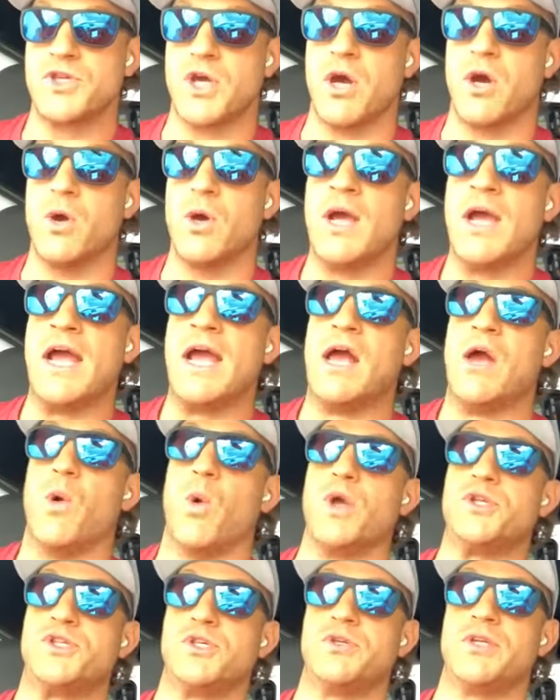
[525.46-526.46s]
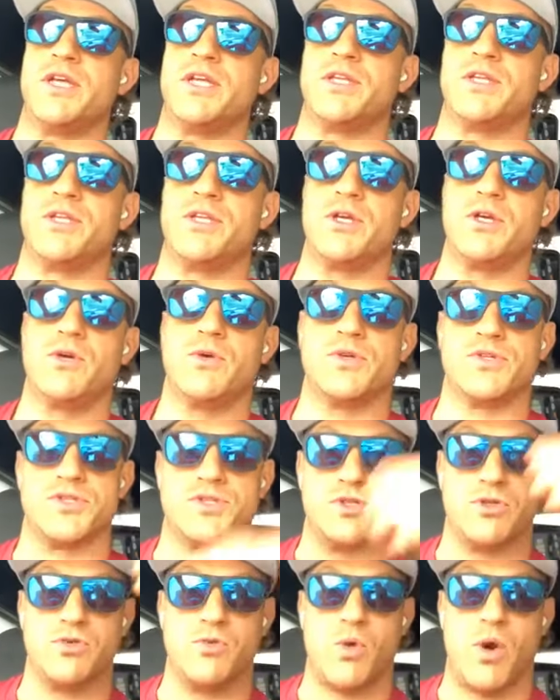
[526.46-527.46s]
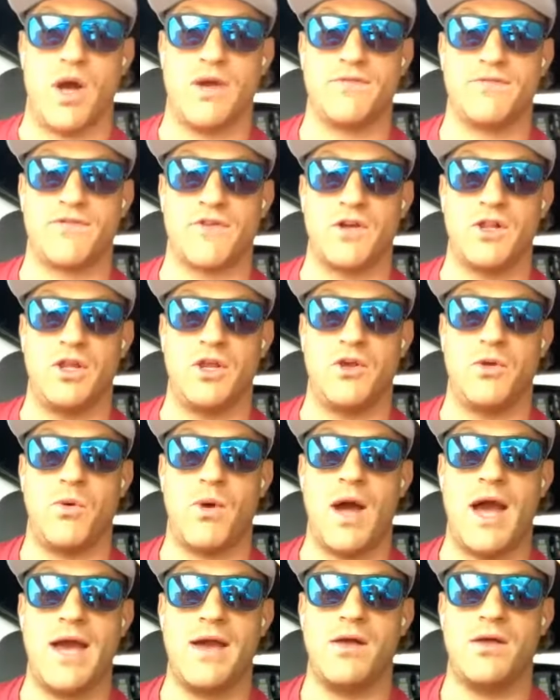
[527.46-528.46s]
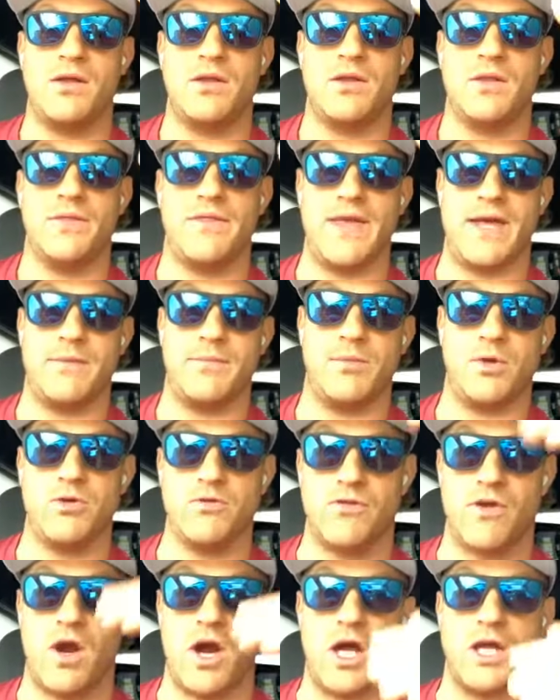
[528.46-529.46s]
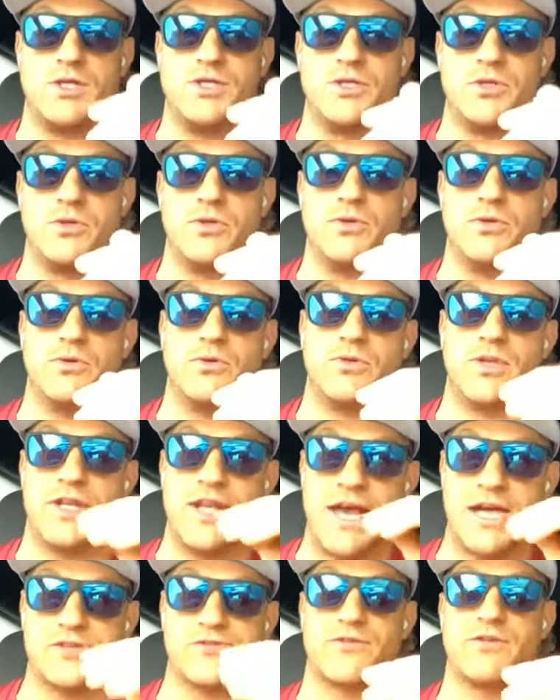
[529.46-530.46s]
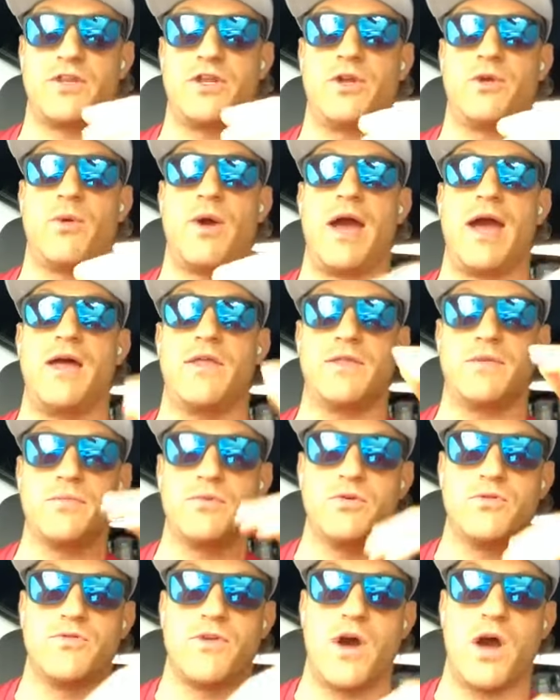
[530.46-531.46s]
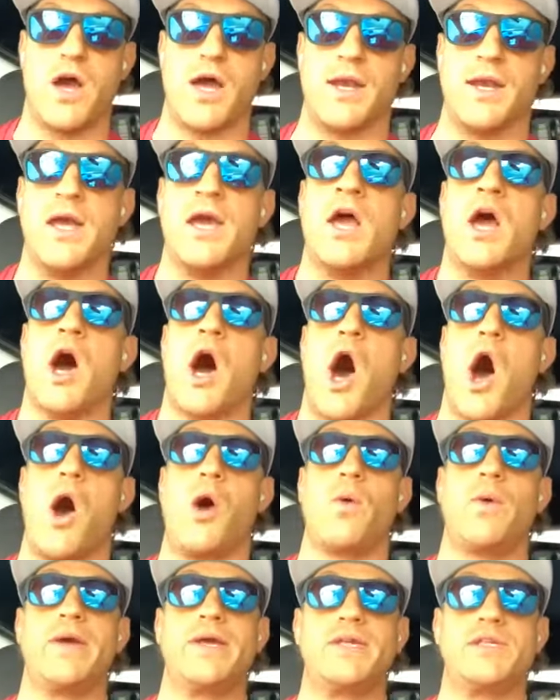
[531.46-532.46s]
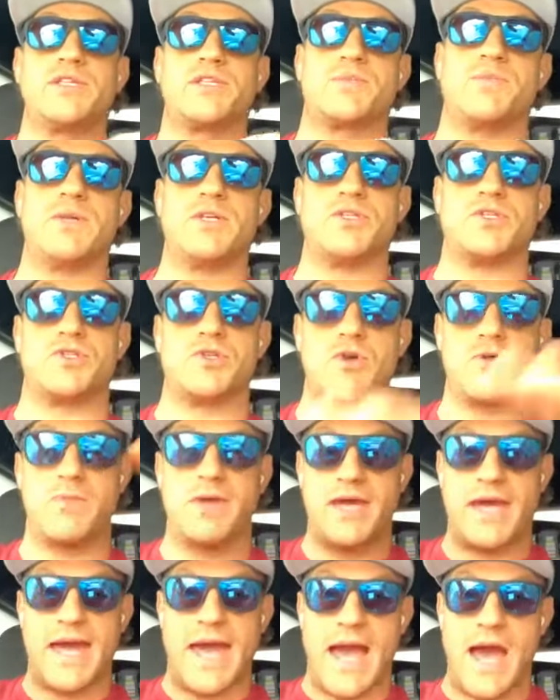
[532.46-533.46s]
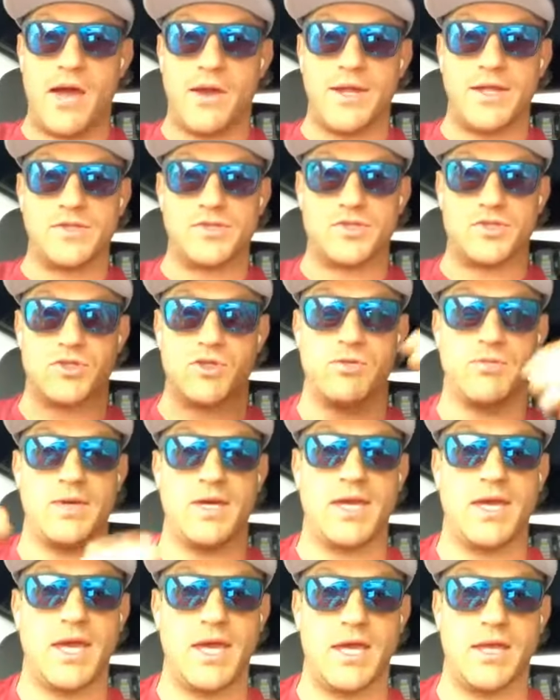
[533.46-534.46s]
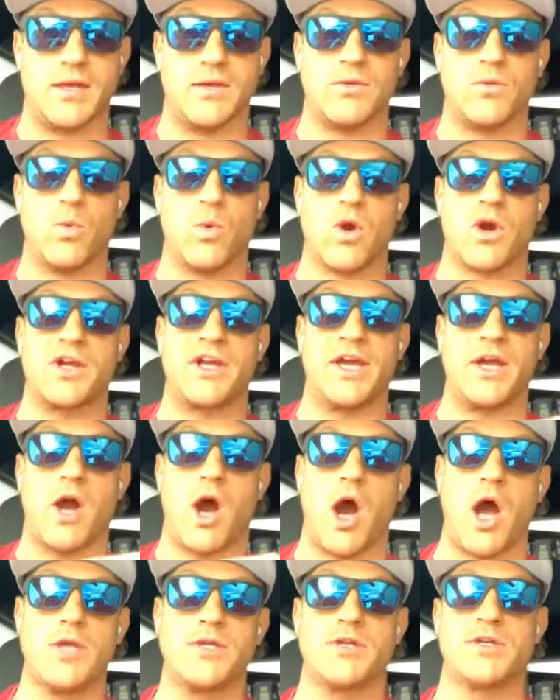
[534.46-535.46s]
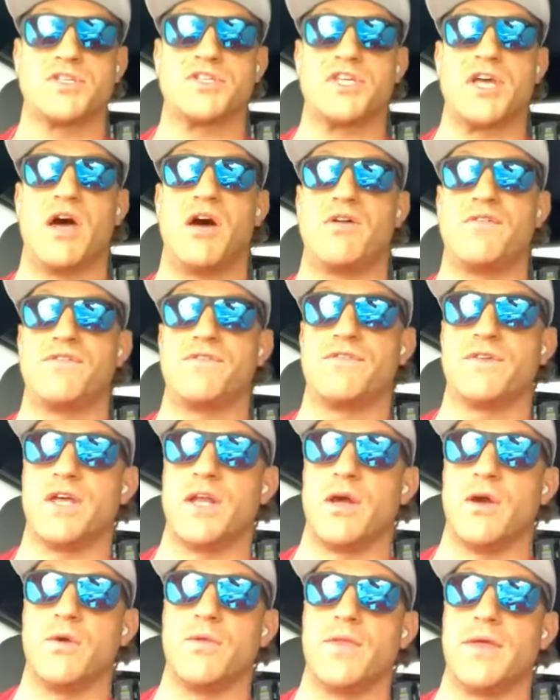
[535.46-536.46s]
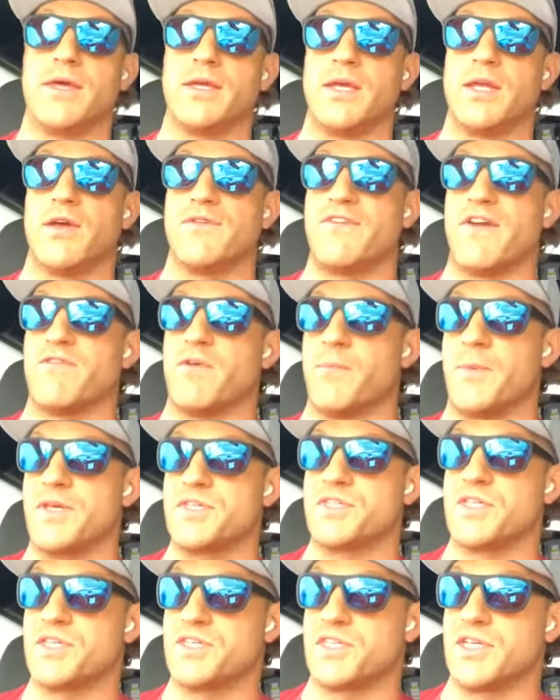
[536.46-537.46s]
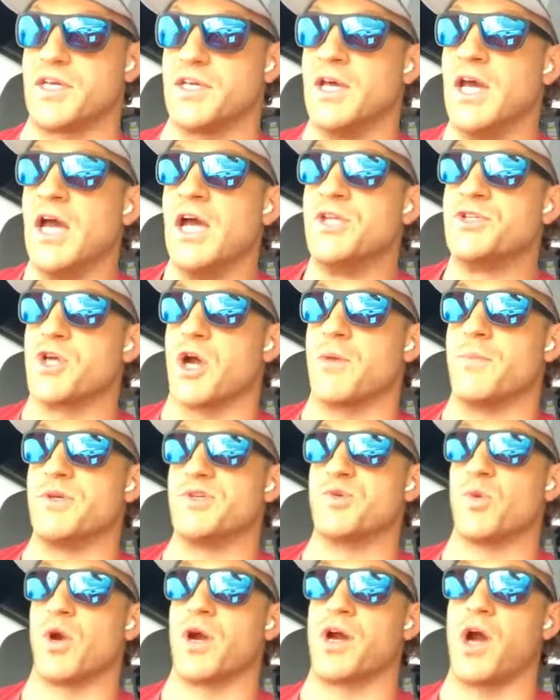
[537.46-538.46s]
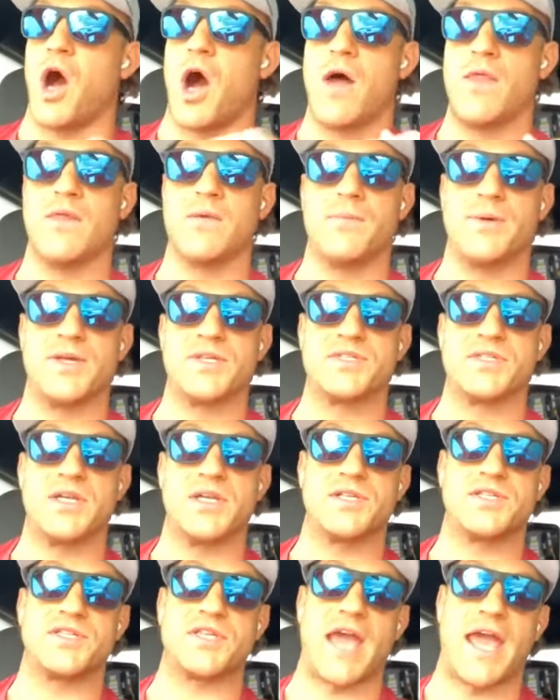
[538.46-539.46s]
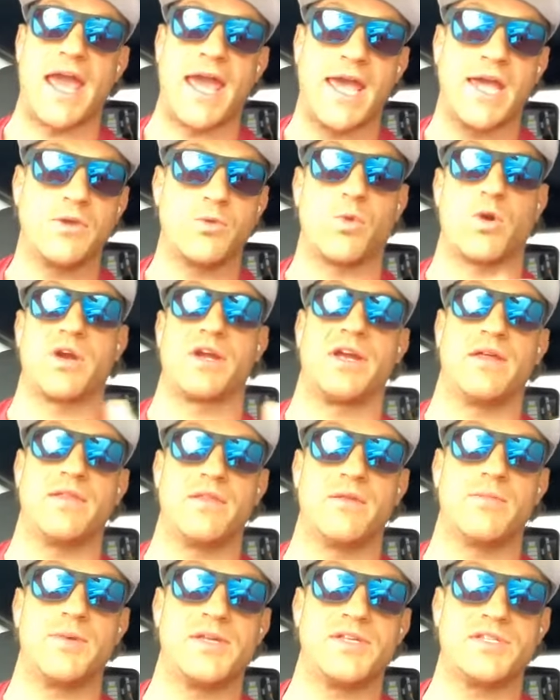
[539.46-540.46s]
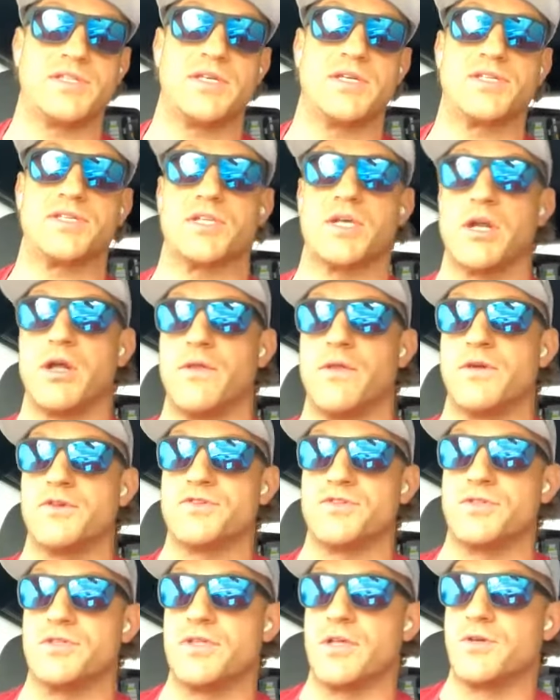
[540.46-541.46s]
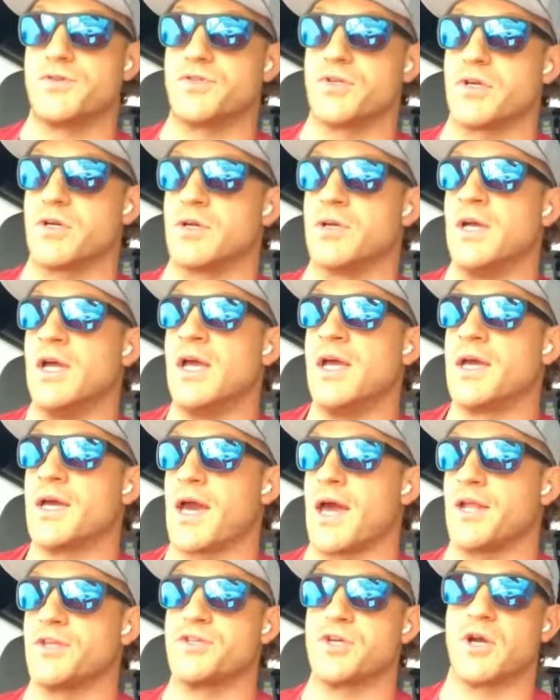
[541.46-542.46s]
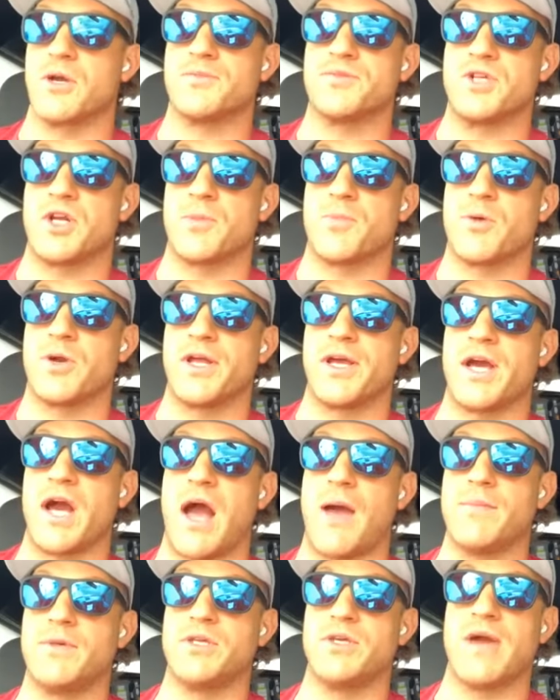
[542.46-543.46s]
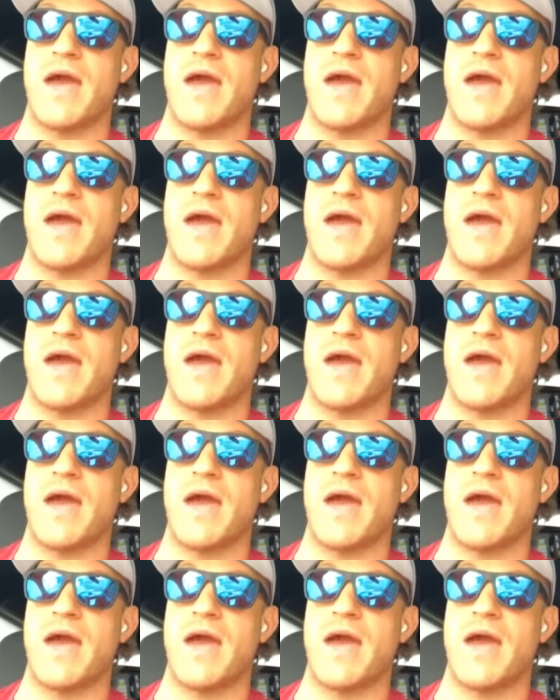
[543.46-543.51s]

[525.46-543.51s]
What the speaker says: So what you need to do is do one for a little while, then move on. Do the next for a little while, then move on. Always be zooming out and zooming in, working on yourself. You know, that, you know, if you have a business, the term is work on the business and work in the business. You know, those are kind of terms that are pretty common.